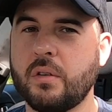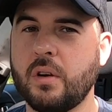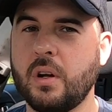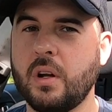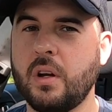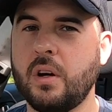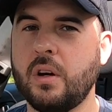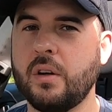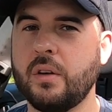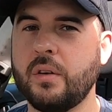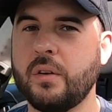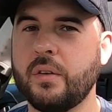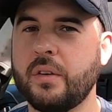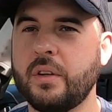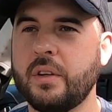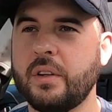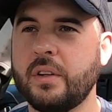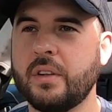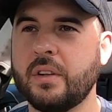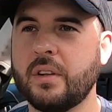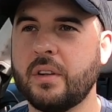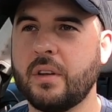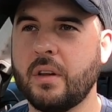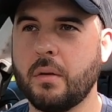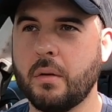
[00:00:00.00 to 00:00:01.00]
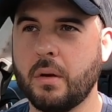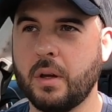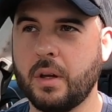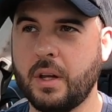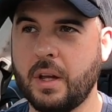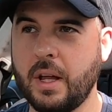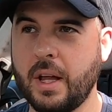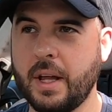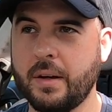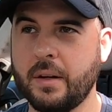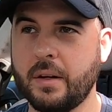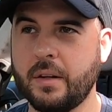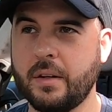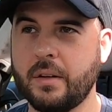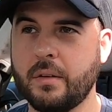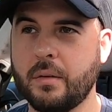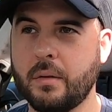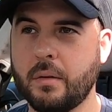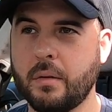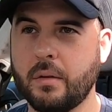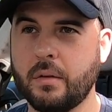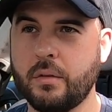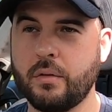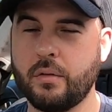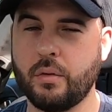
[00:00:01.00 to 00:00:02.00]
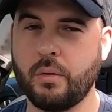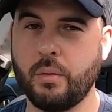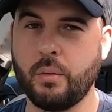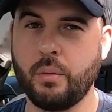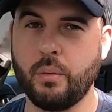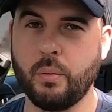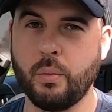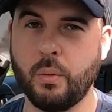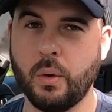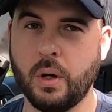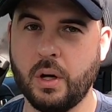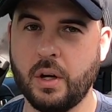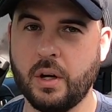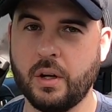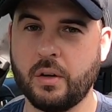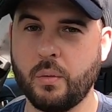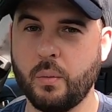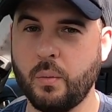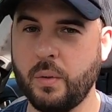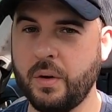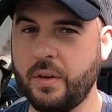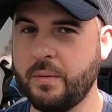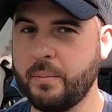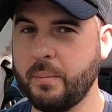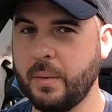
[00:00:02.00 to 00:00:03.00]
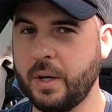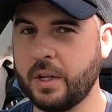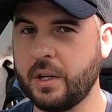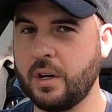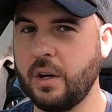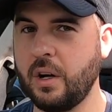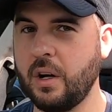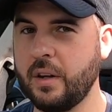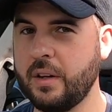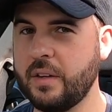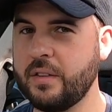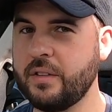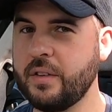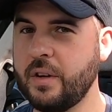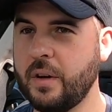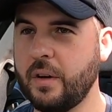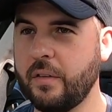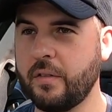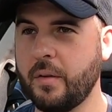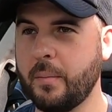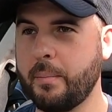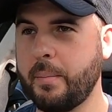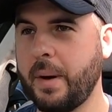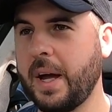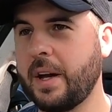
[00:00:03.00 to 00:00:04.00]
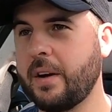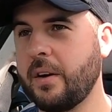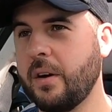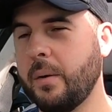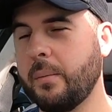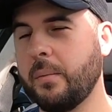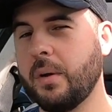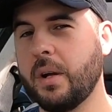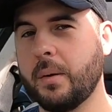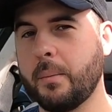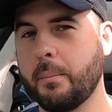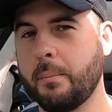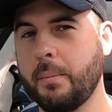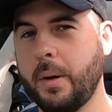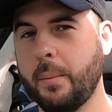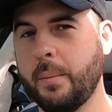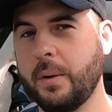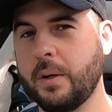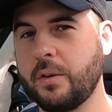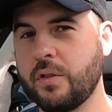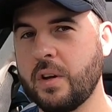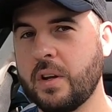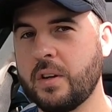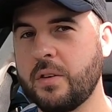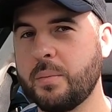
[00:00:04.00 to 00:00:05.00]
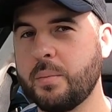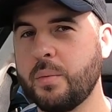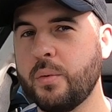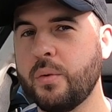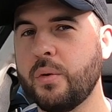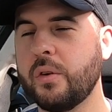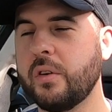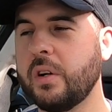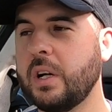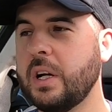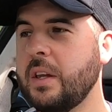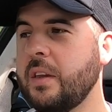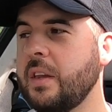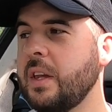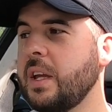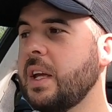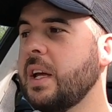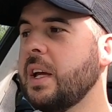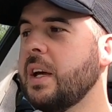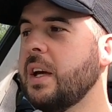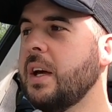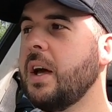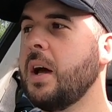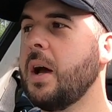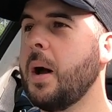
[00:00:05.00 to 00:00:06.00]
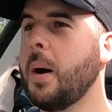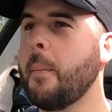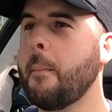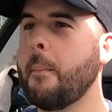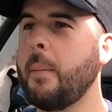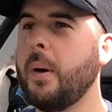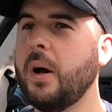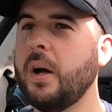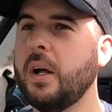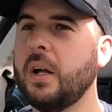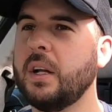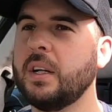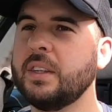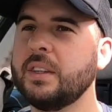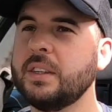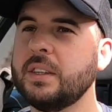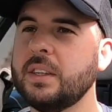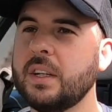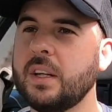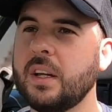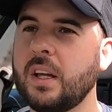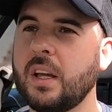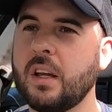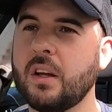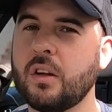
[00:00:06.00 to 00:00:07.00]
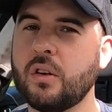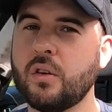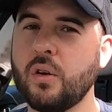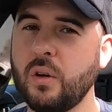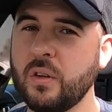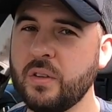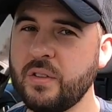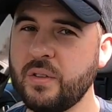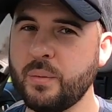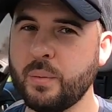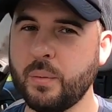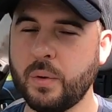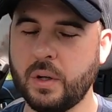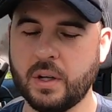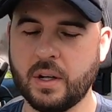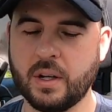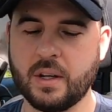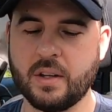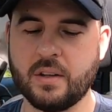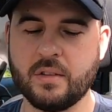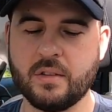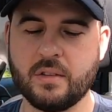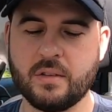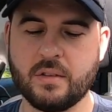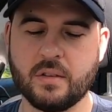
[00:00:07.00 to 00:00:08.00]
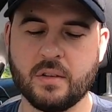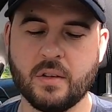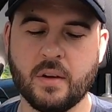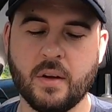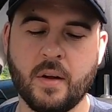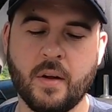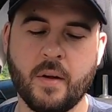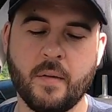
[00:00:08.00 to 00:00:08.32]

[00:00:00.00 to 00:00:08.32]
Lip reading: rely on getting to work with my car. There's no other backup like public transport or anything. But cost-wise,